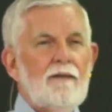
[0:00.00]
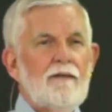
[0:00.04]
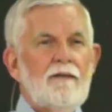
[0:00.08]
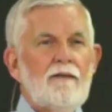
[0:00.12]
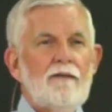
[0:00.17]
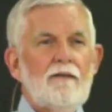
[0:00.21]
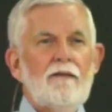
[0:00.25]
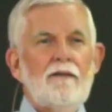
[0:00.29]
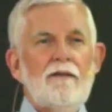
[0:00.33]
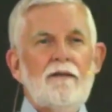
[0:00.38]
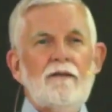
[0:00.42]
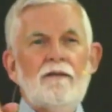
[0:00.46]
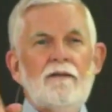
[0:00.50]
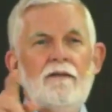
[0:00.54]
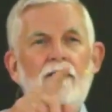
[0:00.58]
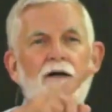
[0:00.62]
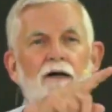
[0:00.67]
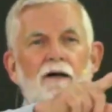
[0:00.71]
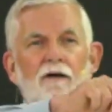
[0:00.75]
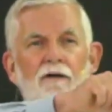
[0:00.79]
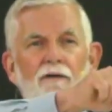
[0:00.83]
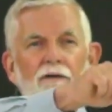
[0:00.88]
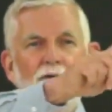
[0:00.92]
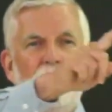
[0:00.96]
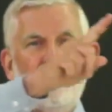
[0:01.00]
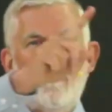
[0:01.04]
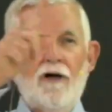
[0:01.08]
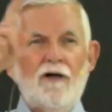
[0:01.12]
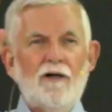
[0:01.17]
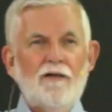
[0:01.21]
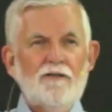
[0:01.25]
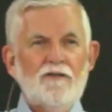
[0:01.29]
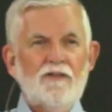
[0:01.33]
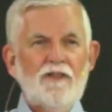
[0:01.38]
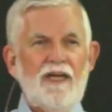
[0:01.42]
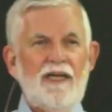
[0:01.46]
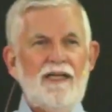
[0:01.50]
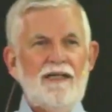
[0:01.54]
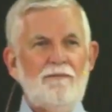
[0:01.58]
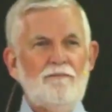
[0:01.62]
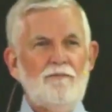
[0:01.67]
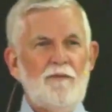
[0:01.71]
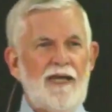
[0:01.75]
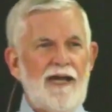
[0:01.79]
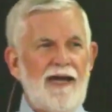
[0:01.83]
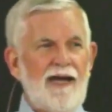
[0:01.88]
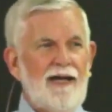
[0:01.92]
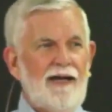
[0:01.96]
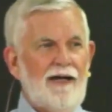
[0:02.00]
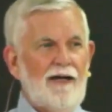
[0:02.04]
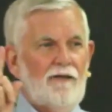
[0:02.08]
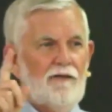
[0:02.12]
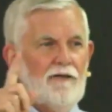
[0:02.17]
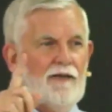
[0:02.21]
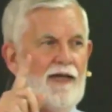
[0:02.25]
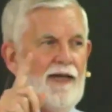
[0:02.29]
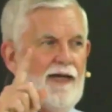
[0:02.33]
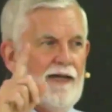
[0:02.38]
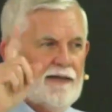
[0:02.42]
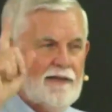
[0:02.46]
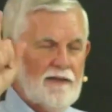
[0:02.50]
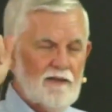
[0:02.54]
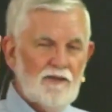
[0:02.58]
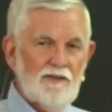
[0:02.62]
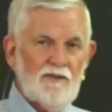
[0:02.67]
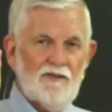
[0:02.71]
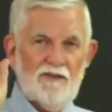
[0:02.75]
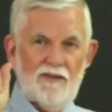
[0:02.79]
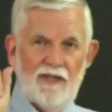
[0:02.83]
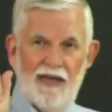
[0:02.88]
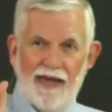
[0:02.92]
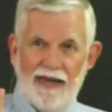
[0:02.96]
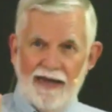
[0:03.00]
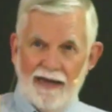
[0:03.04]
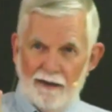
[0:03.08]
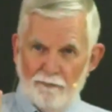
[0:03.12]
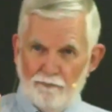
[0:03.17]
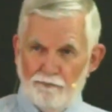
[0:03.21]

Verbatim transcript: All the walls came down except